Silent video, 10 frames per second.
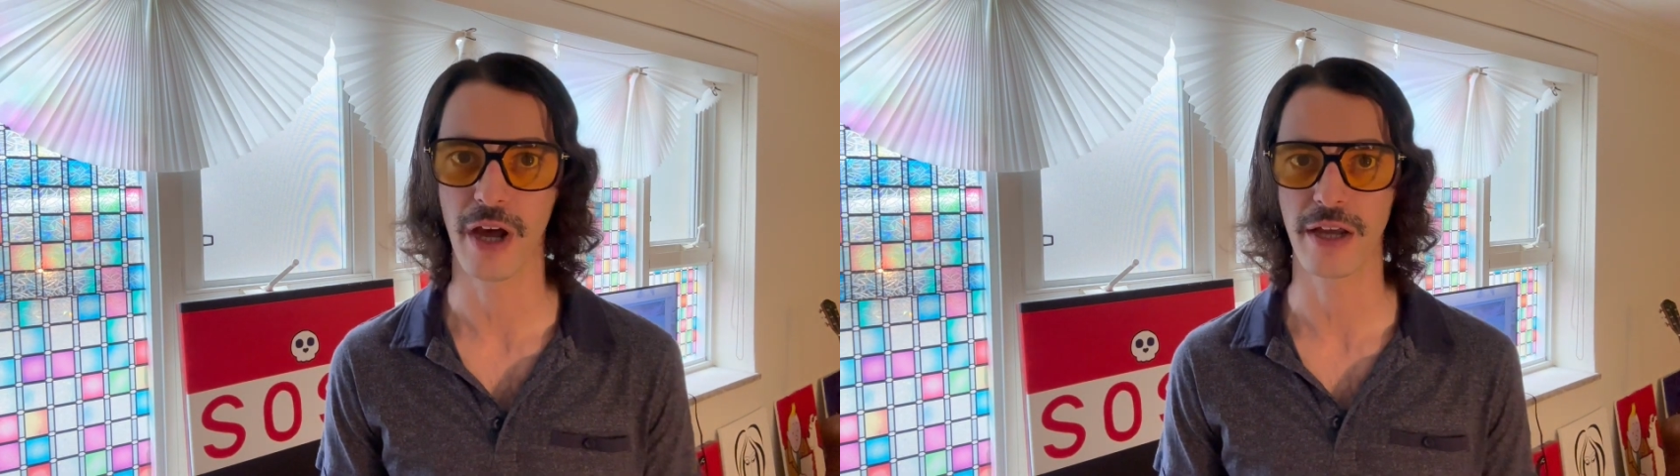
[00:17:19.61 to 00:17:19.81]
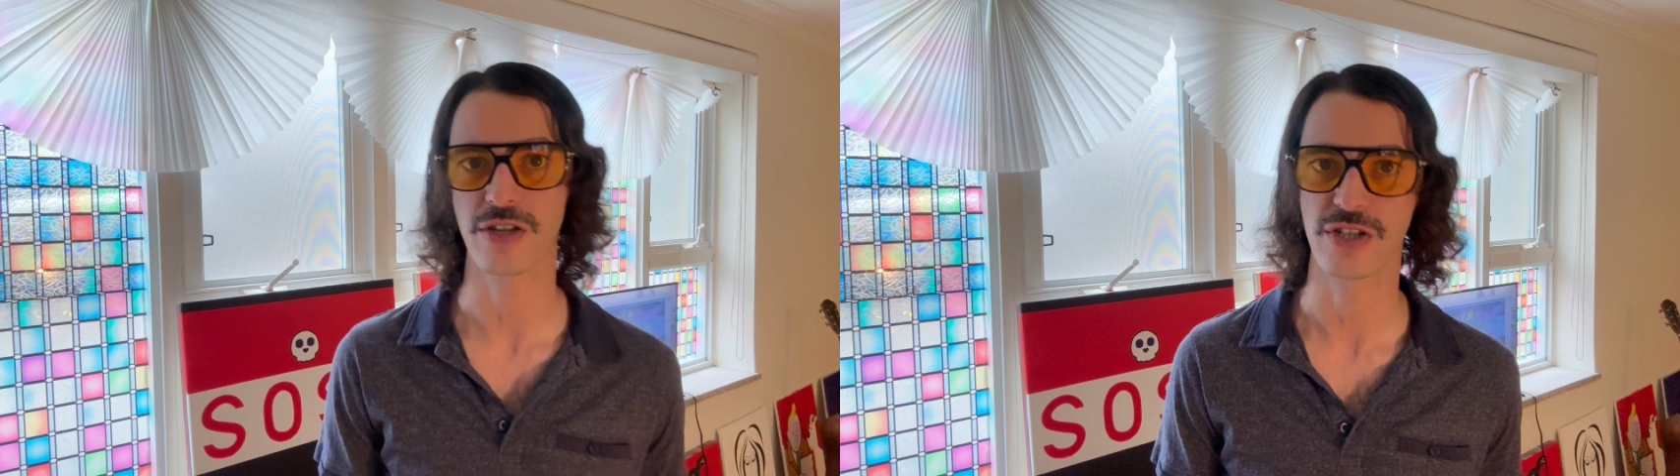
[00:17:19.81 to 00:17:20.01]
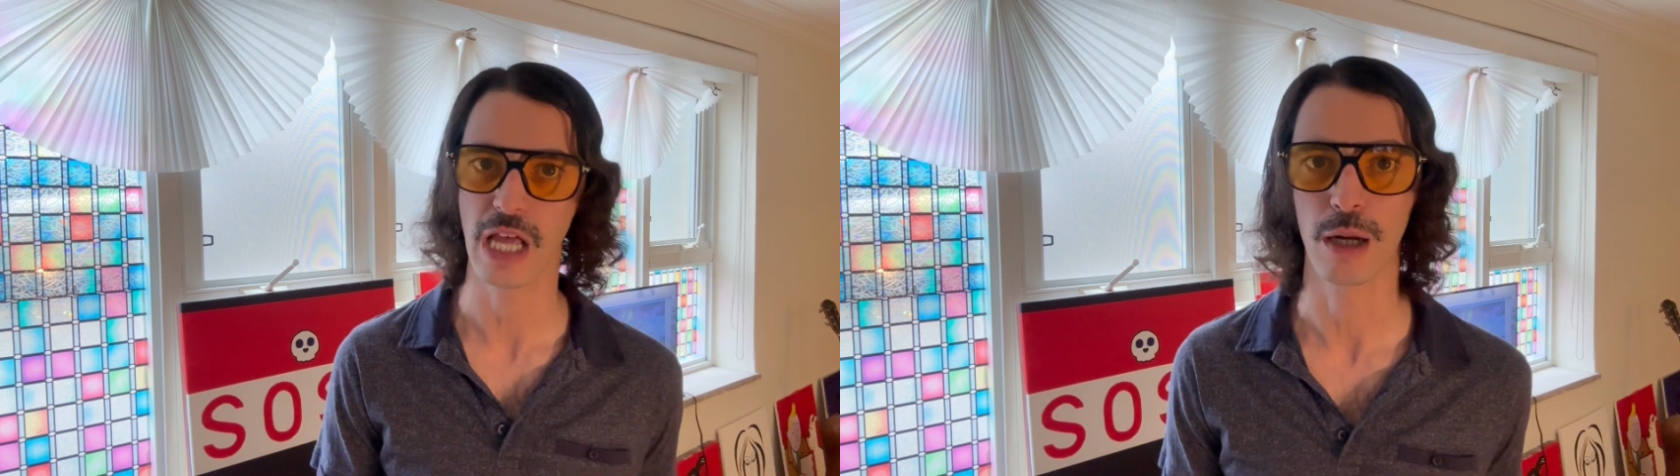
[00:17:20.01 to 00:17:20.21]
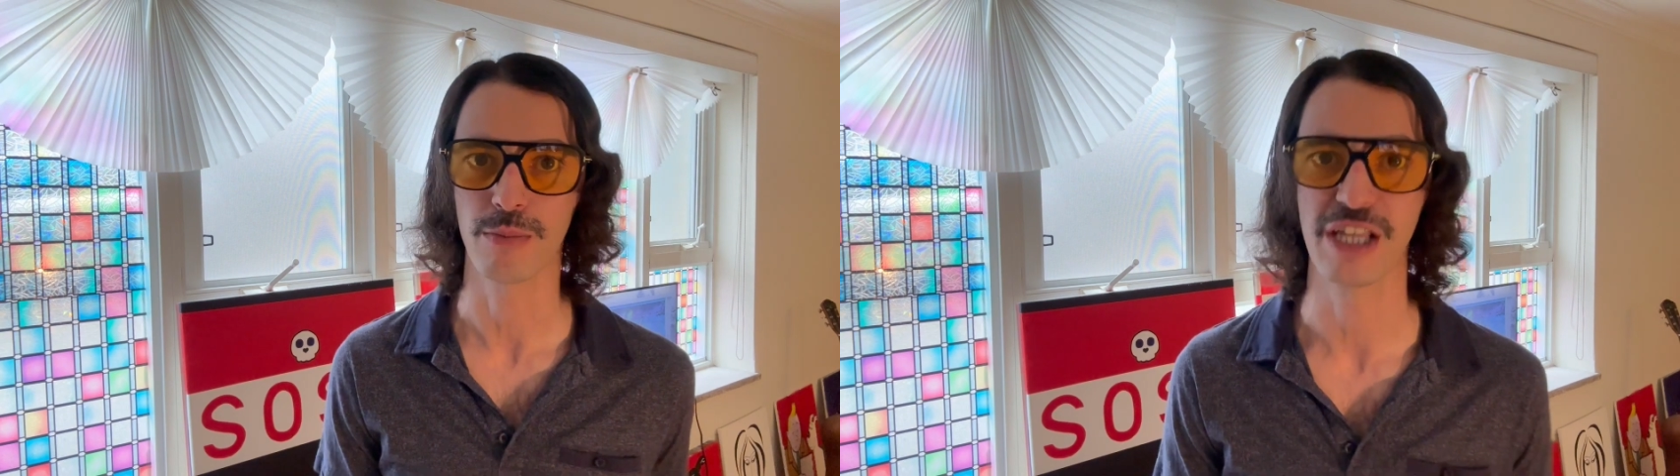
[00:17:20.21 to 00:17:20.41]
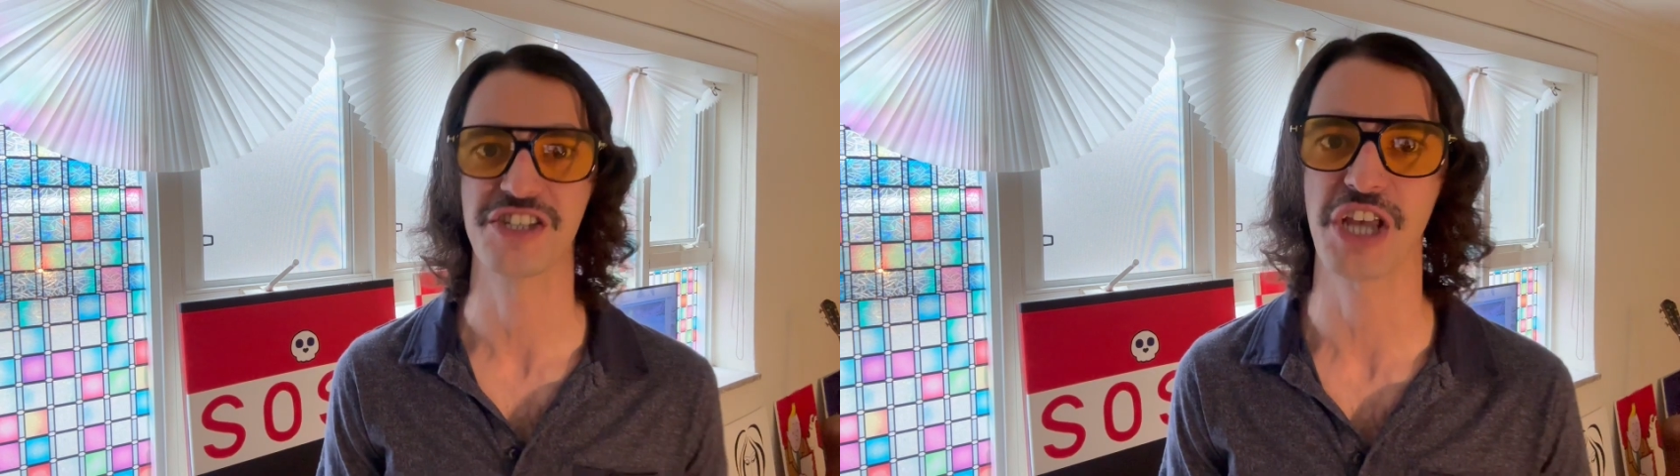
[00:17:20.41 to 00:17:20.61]
nights of
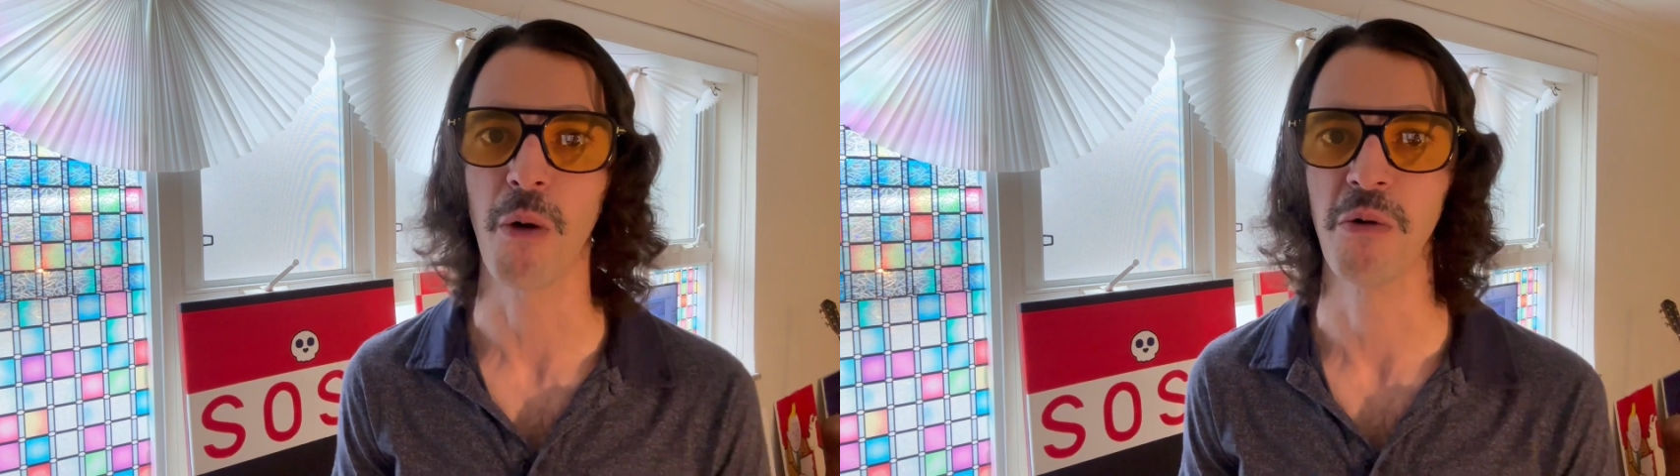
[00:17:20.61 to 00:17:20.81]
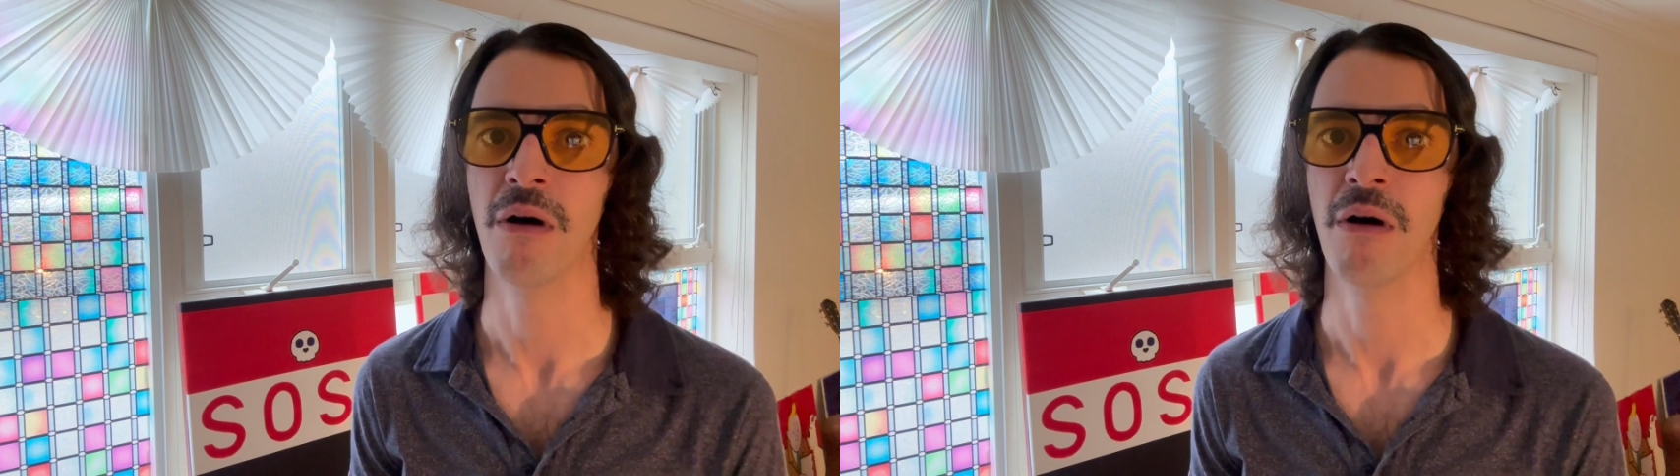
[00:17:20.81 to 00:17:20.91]
celebration.